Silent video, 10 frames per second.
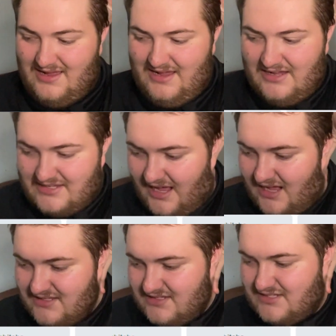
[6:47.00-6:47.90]
It's
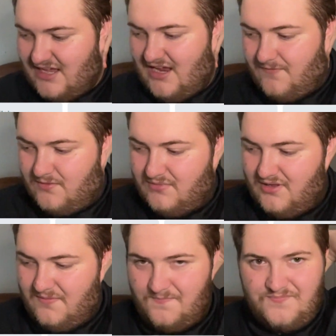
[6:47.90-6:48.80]
hard to say from
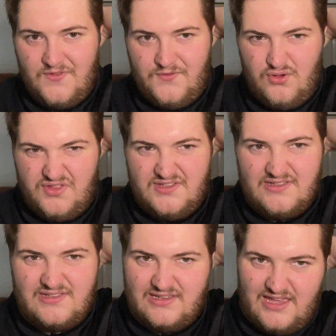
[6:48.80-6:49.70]
a viewer. This
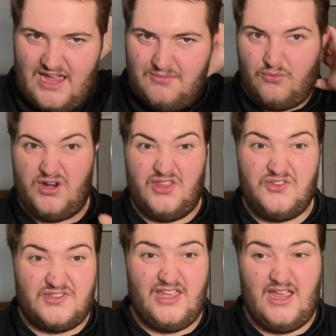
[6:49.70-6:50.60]
is a game, one of
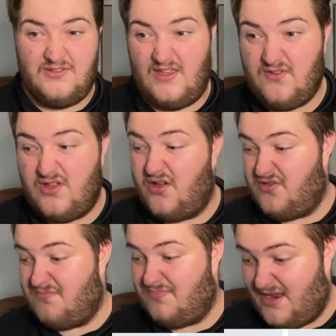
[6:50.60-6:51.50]
those games, even though the
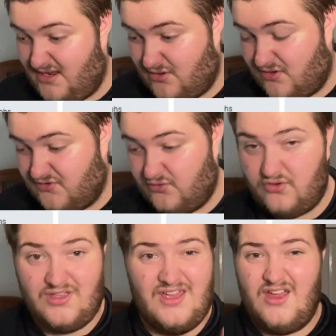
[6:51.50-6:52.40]
betting odds
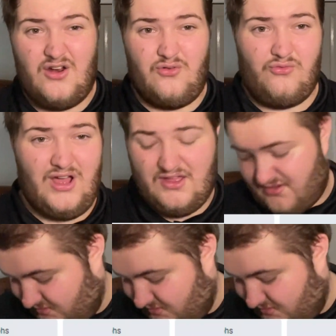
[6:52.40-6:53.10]
look rather